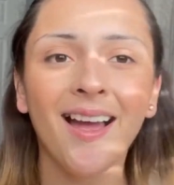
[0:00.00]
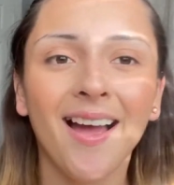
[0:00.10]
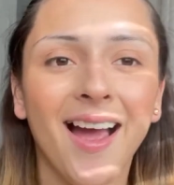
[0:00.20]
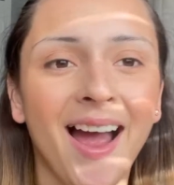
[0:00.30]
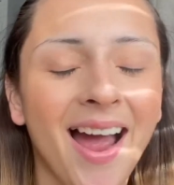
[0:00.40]

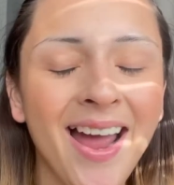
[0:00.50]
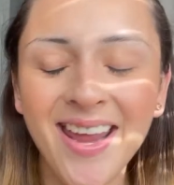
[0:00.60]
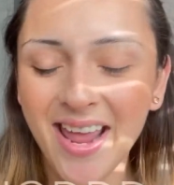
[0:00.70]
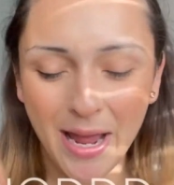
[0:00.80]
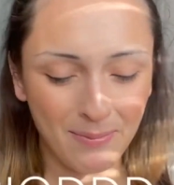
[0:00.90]
I
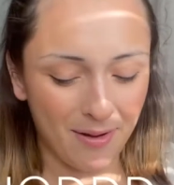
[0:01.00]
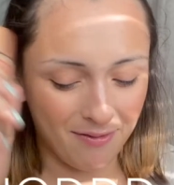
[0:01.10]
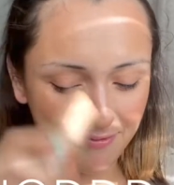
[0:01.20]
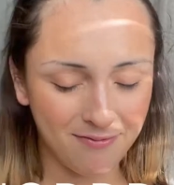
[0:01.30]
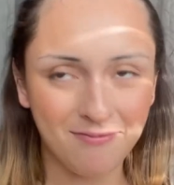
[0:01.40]
am a
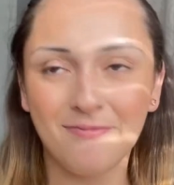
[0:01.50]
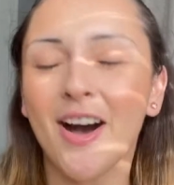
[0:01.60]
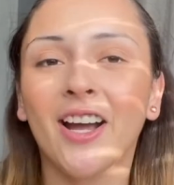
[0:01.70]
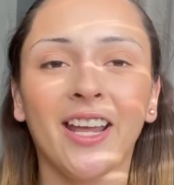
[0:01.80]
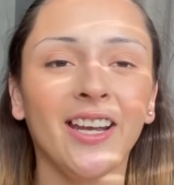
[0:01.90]

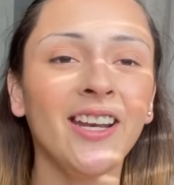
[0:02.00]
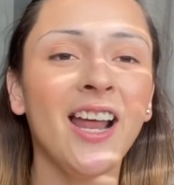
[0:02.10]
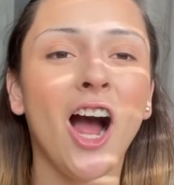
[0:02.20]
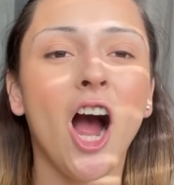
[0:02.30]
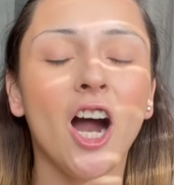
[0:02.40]
fucking
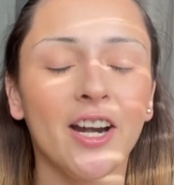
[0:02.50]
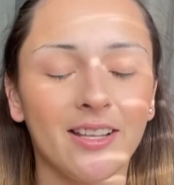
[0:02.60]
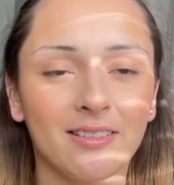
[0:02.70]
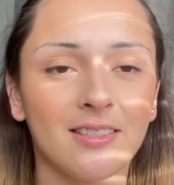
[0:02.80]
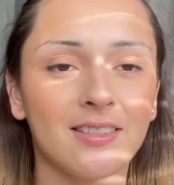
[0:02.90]

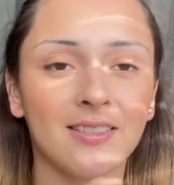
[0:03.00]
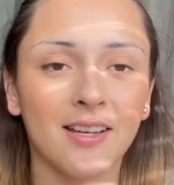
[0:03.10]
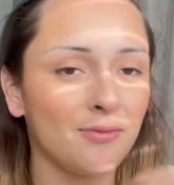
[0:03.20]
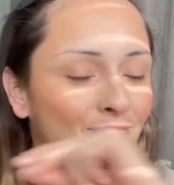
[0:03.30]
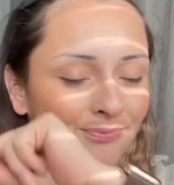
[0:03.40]
artist.
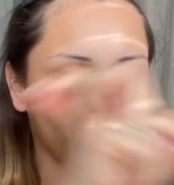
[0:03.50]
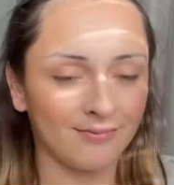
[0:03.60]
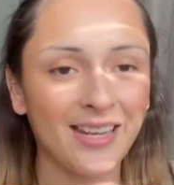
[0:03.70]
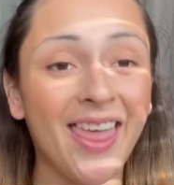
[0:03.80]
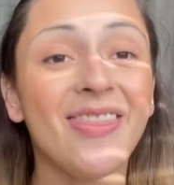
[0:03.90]

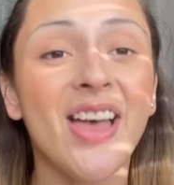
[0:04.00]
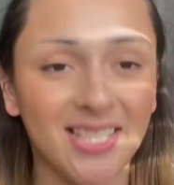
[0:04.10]
And that's